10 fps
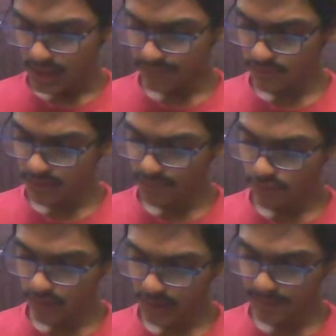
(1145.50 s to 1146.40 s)
Therefore, the
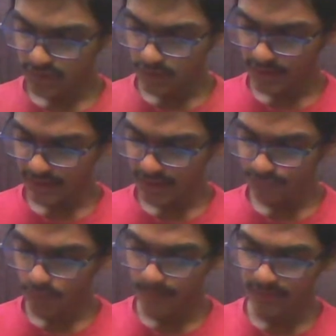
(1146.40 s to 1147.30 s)
following a majoritarian
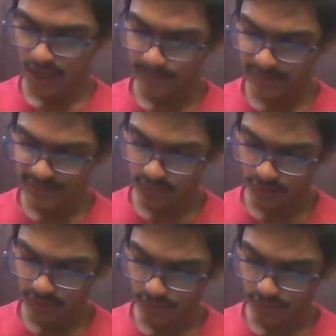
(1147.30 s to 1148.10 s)
form of government is not a